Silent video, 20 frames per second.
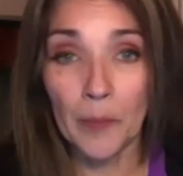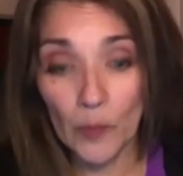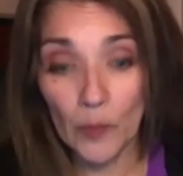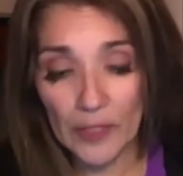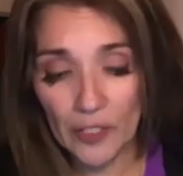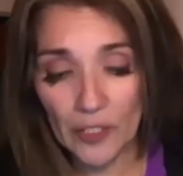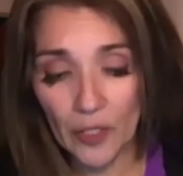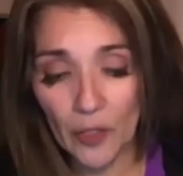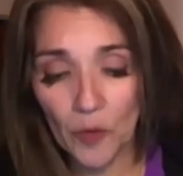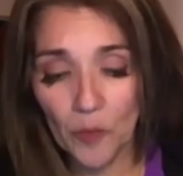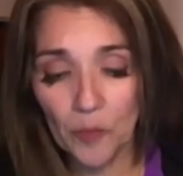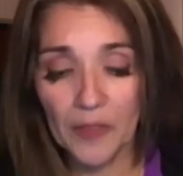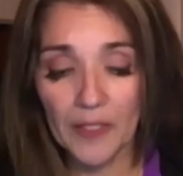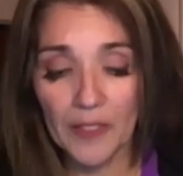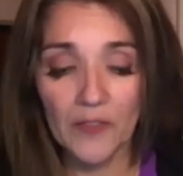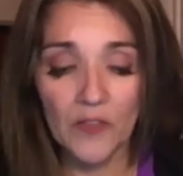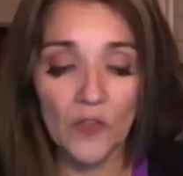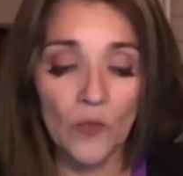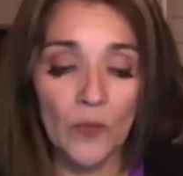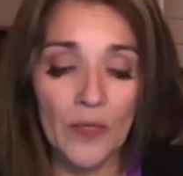we know,
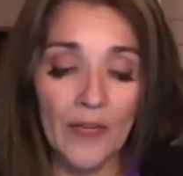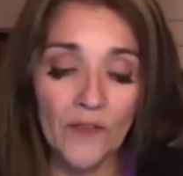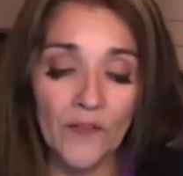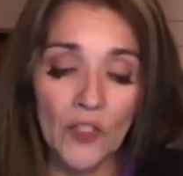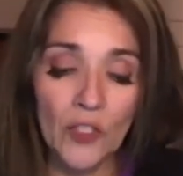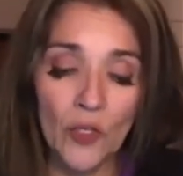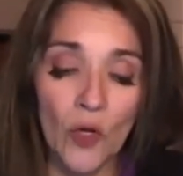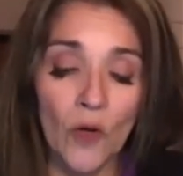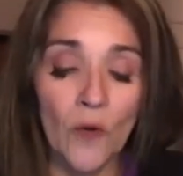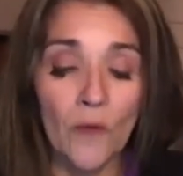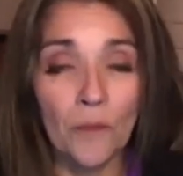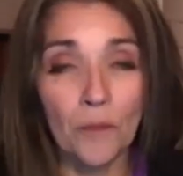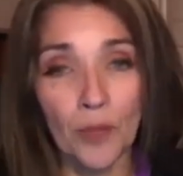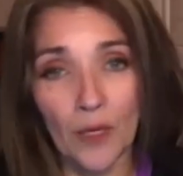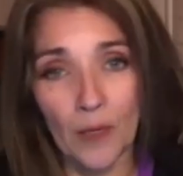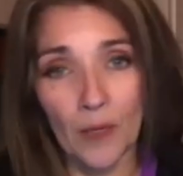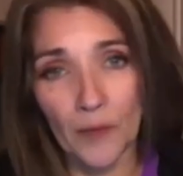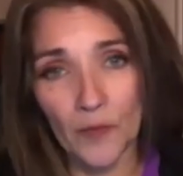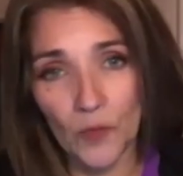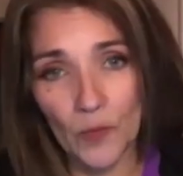places we have to go,
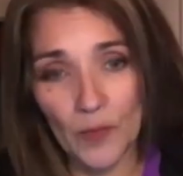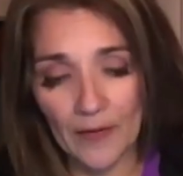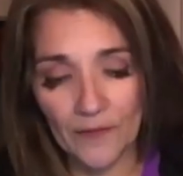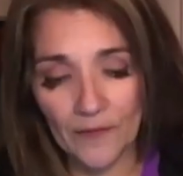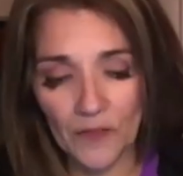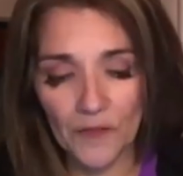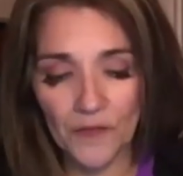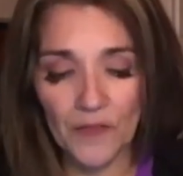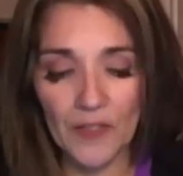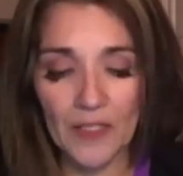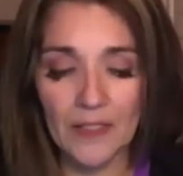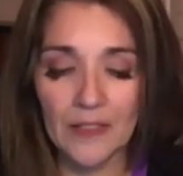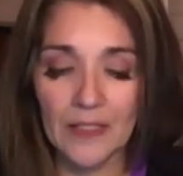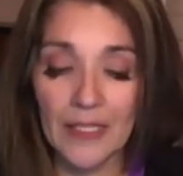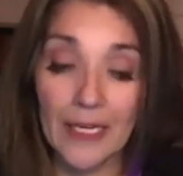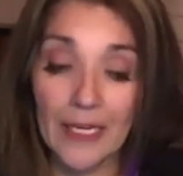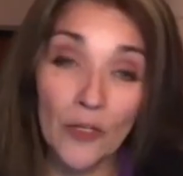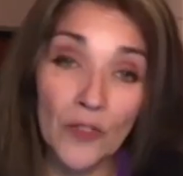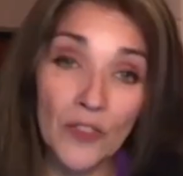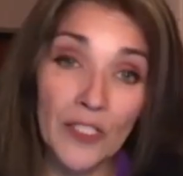problems we have to face,
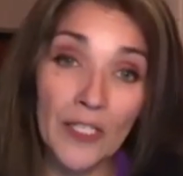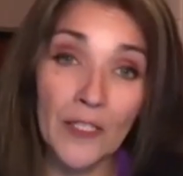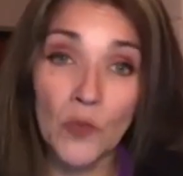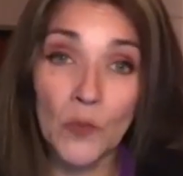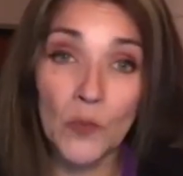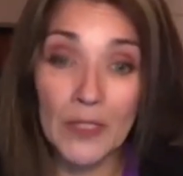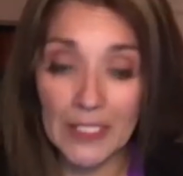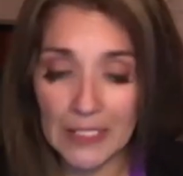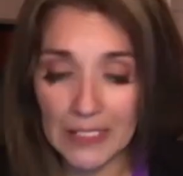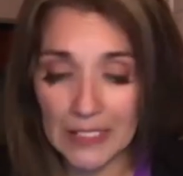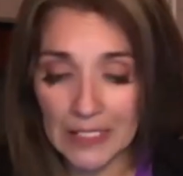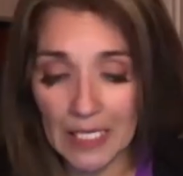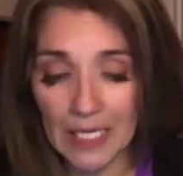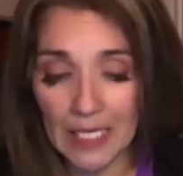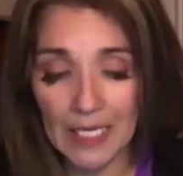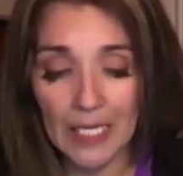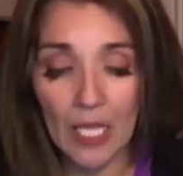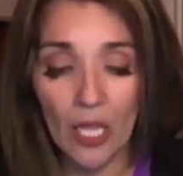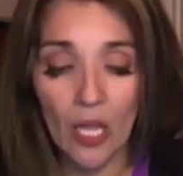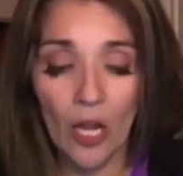hairstyles we
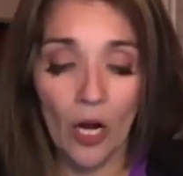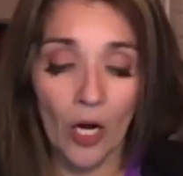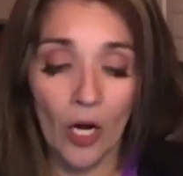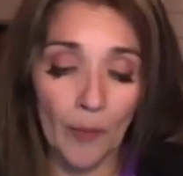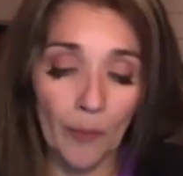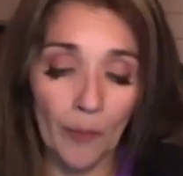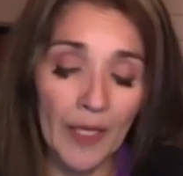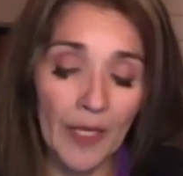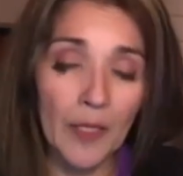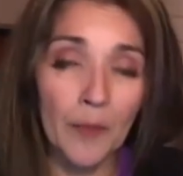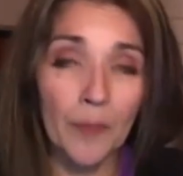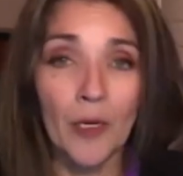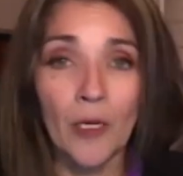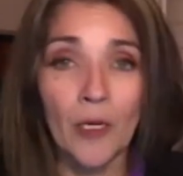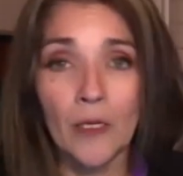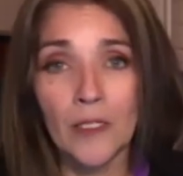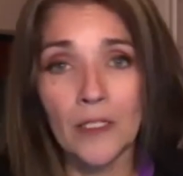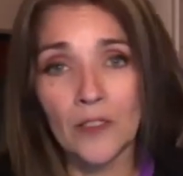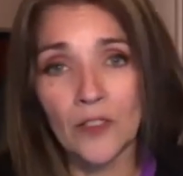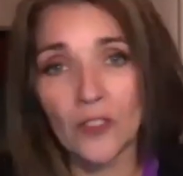dislike, our body
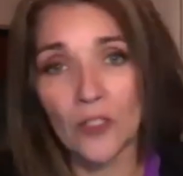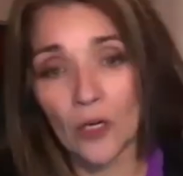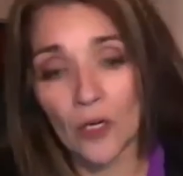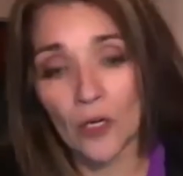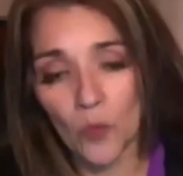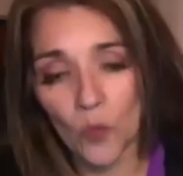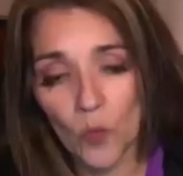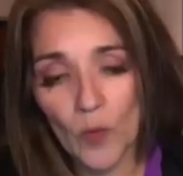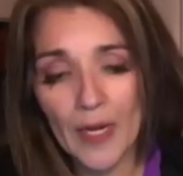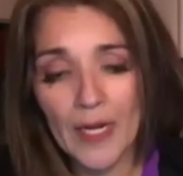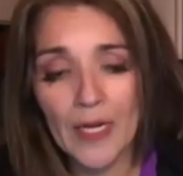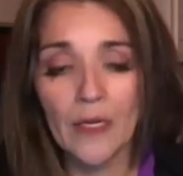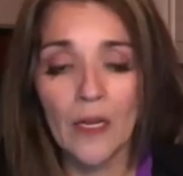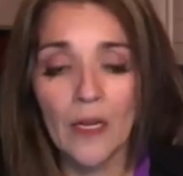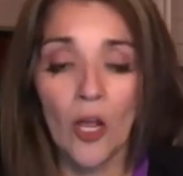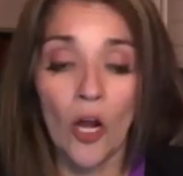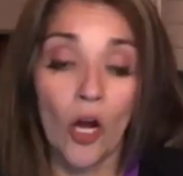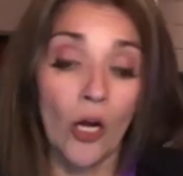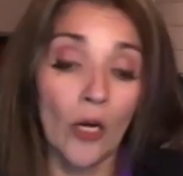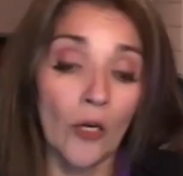parts, our weight,
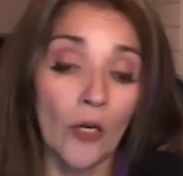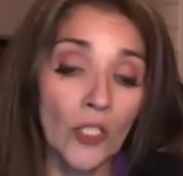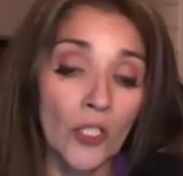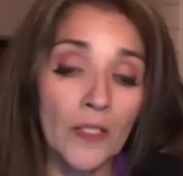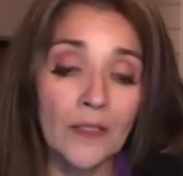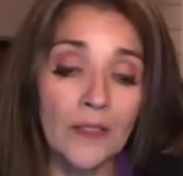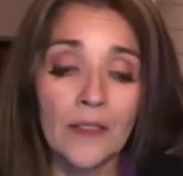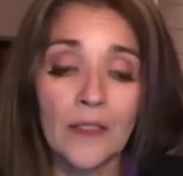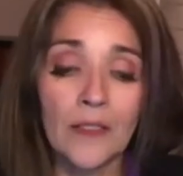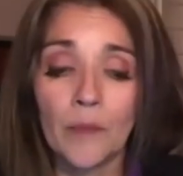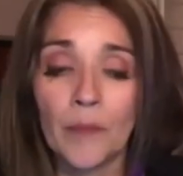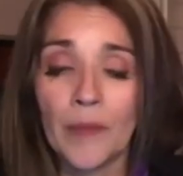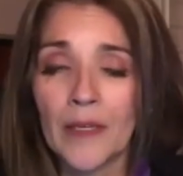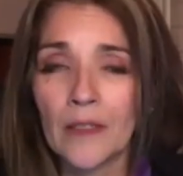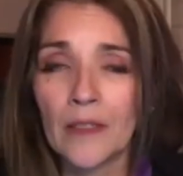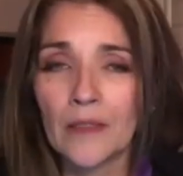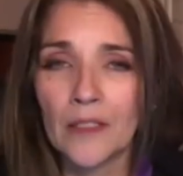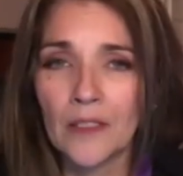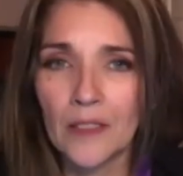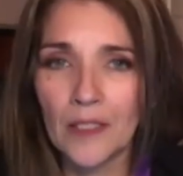our looks in
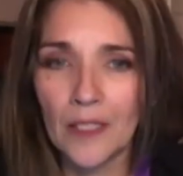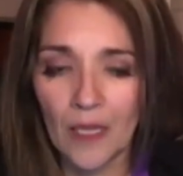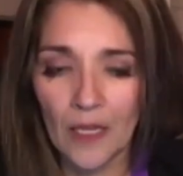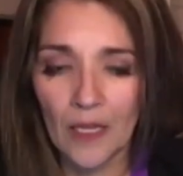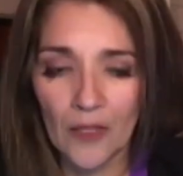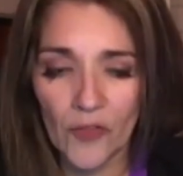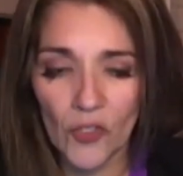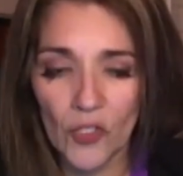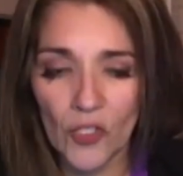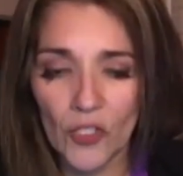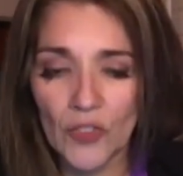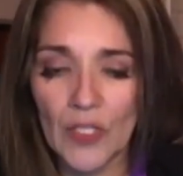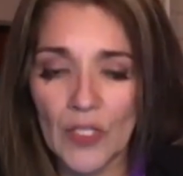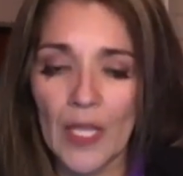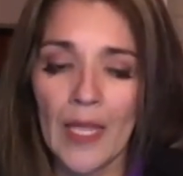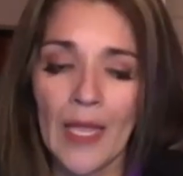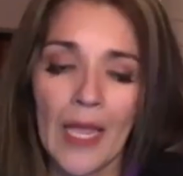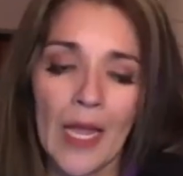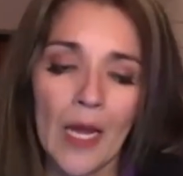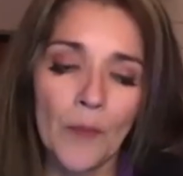comparison to others,
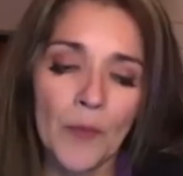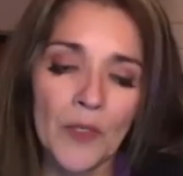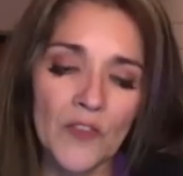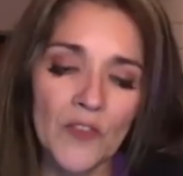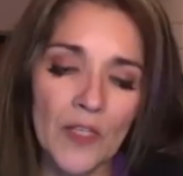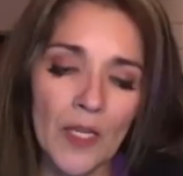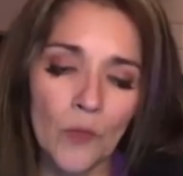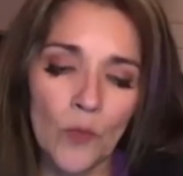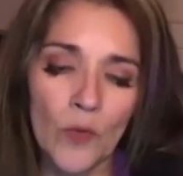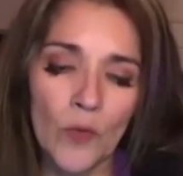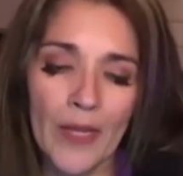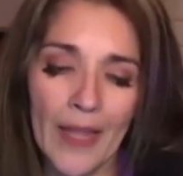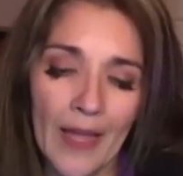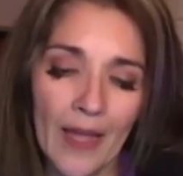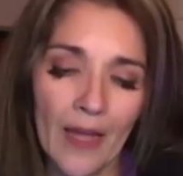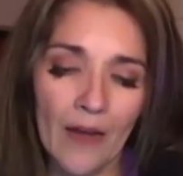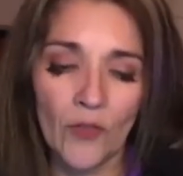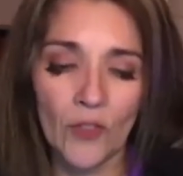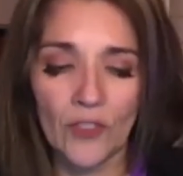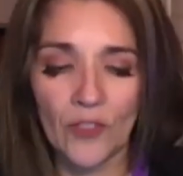how much time we
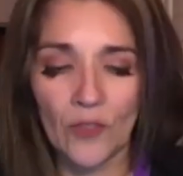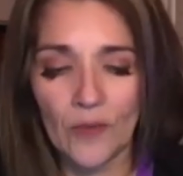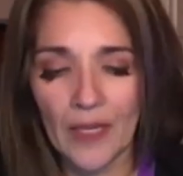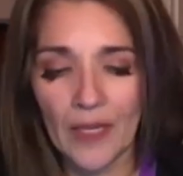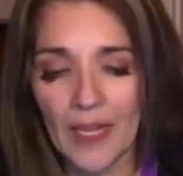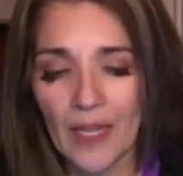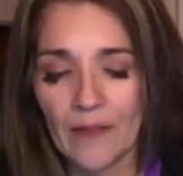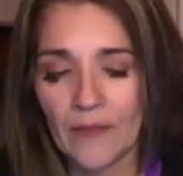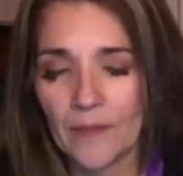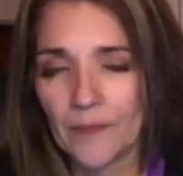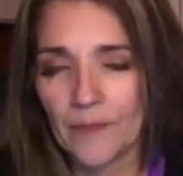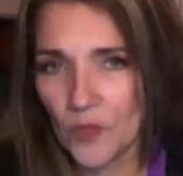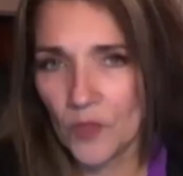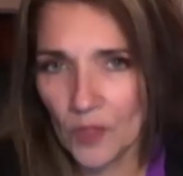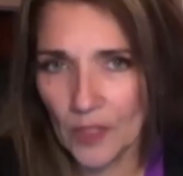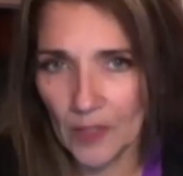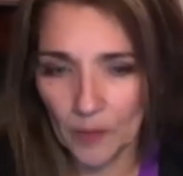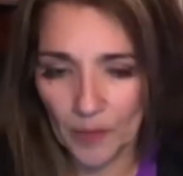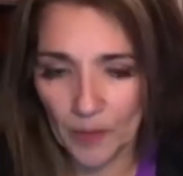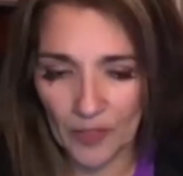have or don't have. You
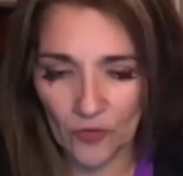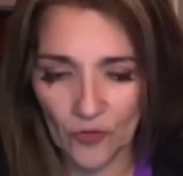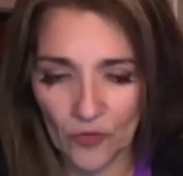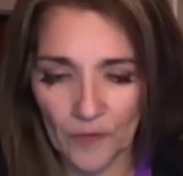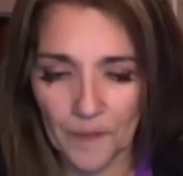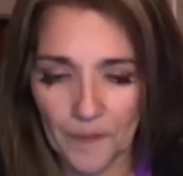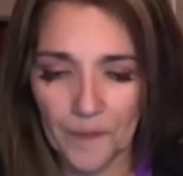get the picture.